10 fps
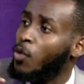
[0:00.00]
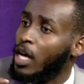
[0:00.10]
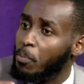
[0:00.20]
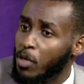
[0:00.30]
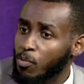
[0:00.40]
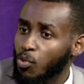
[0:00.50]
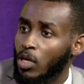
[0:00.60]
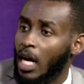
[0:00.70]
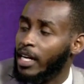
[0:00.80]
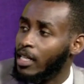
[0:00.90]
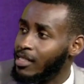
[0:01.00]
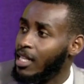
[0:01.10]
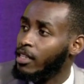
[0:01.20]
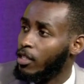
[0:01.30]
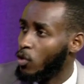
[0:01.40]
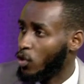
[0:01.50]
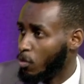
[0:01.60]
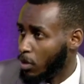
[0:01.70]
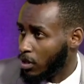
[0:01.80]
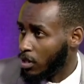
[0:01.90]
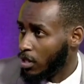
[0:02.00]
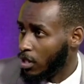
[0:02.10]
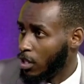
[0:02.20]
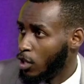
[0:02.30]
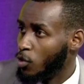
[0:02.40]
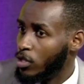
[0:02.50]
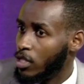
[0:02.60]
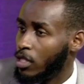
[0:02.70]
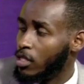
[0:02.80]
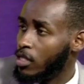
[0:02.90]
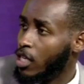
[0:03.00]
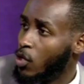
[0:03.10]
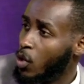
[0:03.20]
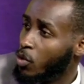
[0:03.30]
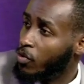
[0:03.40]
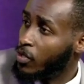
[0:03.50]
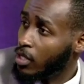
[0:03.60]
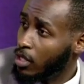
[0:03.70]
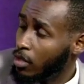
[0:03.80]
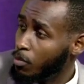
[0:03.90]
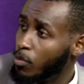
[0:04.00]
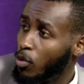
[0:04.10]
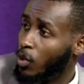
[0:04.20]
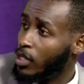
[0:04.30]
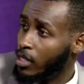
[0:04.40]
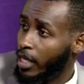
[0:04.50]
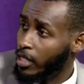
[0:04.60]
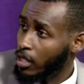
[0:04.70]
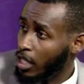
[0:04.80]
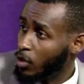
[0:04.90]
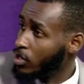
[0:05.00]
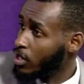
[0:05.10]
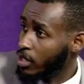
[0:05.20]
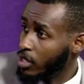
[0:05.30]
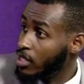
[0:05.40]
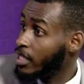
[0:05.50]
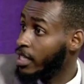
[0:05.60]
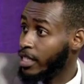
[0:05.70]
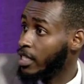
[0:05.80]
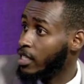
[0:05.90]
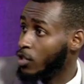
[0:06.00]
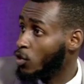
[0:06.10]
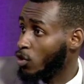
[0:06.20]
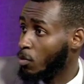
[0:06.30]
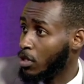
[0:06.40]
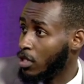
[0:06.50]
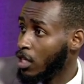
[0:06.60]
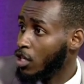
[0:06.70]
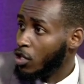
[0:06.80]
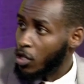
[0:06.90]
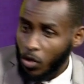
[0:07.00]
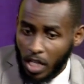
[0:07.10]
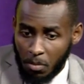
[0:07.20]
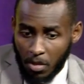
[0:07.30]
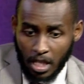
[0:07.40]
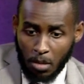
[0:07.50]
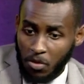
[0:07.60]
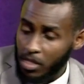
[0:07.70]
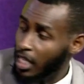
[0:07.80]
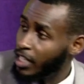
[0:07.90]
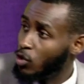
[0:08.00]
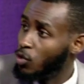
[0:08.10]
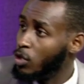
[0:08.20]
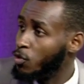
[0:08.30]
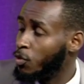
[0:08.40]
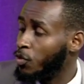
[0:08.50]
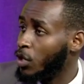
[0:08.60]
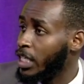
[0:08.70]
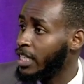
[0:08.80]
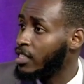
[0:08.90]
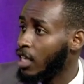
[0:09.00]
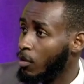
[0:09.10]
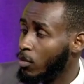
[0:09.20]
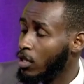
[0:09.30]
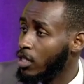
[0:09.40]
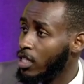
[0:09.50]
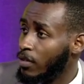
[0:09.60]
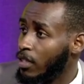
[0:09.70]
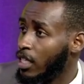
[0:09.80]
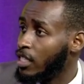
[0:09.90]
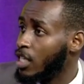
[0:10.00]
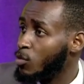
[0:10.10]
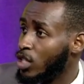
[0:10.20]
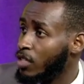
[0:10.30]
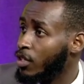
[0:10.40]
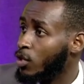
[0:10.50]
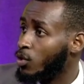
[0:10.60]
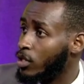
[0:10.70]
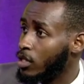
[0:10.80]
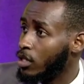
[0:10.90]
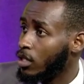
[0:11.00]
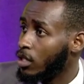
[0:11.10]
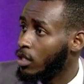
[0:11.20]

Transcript: where people understand the document. Not in the scenario where we've seen people were signing, endorsing, then getting a document. You know, in Ram, it's like you going for an exam, then after the exam you're given notes.